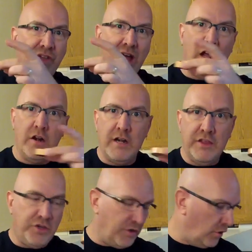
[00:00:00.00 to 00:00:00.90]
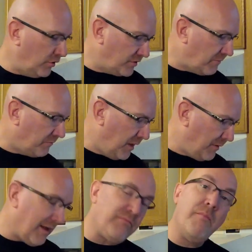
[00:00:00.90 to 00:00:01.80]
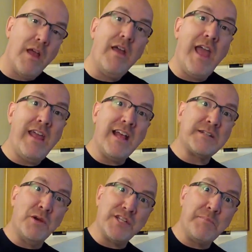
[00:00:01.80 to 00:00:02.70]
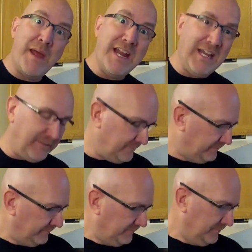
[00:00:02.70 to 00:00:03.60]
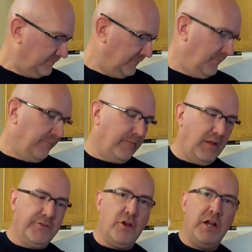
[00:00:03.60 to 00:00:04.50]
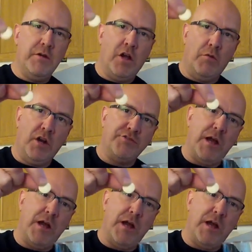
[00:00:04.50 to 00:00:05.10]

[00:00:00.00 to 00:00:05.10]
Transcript: that underneath your nose, you'd be like, hey, that smells like bacon. So here we go. We're going to